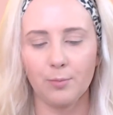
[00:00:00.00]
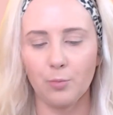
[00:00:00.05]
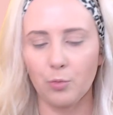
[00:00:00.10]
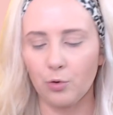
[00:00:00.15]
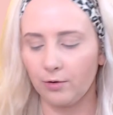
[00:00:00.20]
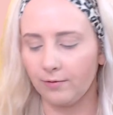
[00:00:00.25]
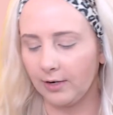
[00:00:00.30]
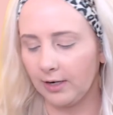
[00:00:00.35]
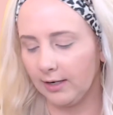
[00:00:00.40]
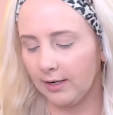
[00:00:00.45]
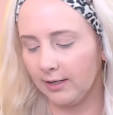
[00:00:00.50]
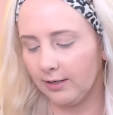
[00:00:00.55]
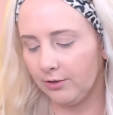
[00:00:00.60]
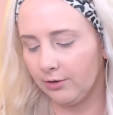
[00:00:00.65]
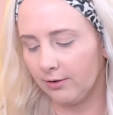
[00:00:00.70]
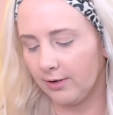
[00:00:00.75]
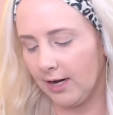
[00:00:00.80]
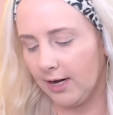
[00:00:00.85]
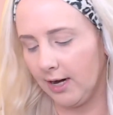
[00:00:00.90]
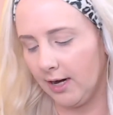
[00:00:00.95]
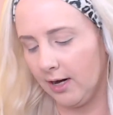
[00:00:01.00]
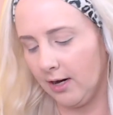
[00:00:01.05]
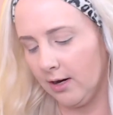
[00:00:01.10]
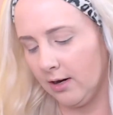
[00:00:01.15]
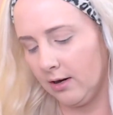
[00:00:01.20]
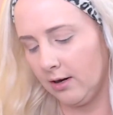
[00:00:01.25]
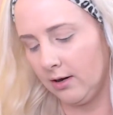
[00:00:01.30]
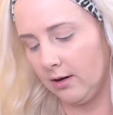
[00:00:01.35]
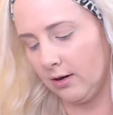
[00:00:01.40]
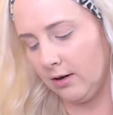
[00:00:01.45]
more of a glittery
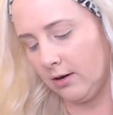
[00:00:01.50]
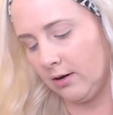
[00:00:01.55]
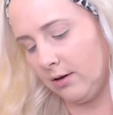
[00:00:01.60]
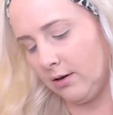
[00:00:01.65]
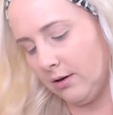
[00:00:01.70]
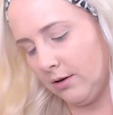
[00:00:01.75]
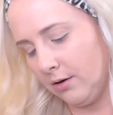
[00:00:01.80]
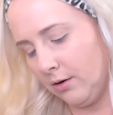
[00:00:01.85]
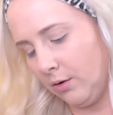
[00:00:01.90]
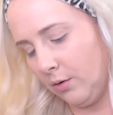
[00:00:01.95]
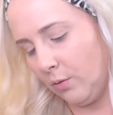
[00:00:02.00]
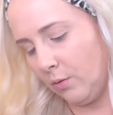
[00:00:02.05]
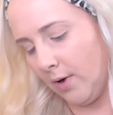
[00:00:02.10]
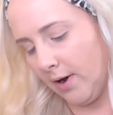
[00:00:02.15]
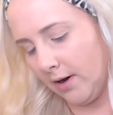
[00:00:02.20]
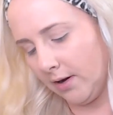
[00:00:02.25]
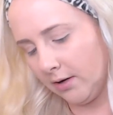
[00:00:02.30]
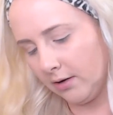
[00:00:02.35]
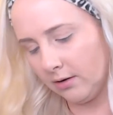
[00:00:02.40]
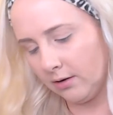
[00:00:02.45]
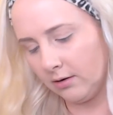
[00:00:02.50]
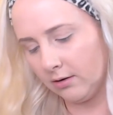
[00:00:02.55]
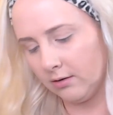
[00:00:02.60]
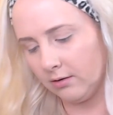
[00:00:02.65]
one.